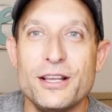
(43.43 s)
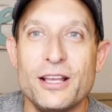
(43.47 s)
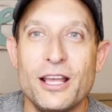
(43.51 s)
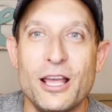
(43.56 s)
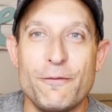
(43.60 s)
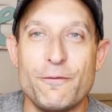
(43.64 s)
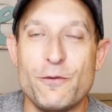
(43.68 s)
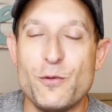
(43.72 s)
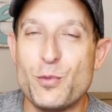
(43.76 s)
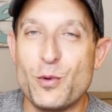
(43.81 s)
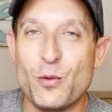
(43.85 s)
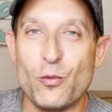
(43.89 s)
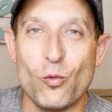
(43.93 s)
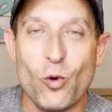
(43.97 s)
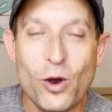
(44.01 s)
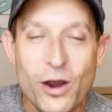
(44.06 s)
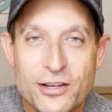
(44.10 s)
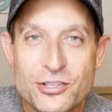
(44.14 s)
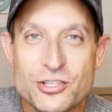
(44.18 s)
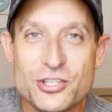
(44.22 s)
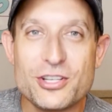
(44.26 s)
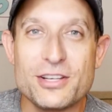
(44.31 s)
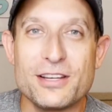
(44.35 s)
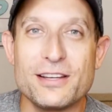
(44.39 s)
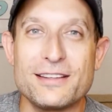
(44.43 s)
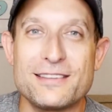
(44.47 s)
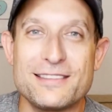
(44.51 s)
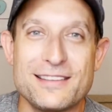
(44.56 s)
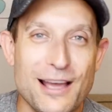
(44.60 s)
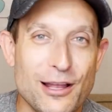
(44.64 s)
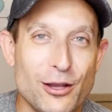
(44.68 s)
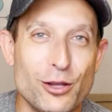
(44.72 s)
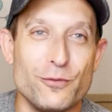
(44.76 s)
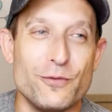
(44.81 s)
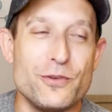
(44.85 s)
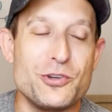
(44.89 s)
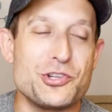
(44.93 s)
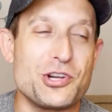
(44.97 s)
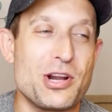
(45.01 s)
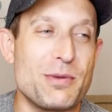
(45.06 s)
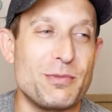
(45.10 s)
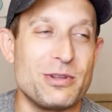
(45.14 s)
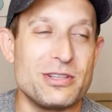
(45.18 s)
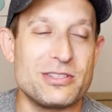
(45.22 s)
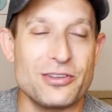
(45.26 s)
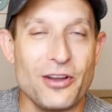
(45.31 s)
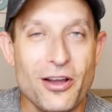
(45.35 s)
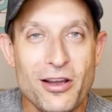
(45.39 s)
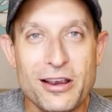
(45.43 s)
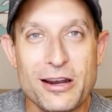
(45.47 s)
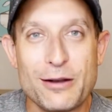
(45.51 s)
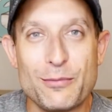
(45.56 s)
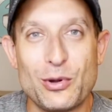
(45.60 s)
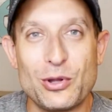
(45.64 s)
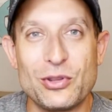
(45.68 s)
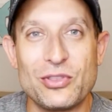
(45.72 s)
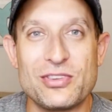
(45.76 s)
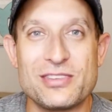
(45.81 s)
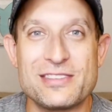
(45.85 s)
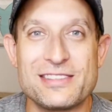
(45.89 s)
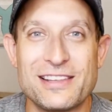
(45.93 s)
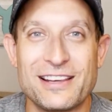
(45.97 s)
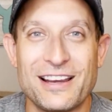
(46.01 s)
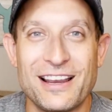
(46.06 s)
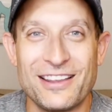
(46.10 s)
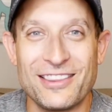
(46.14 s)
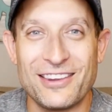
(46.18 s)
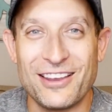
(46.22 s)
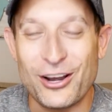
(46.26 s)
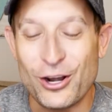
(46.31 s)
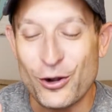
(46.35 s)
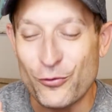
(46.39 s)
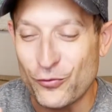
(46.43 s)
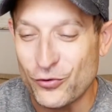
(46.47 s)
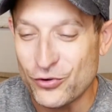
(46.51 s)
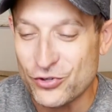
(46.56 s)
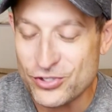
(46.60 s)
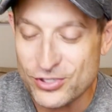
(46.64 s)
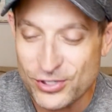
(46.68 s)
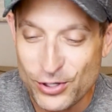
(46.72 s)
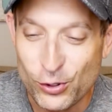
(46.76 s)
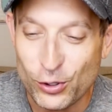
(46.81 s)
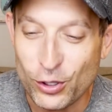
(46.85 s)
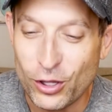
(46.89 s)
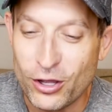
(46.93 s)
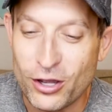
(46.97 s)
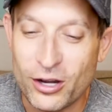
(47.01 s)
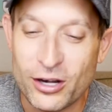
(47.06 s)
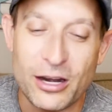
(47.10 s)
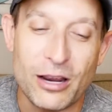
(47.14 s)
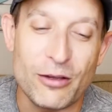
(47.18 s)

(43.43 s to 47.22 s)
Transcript: If you've been watching television, I've been talking about this thing on the air for so long.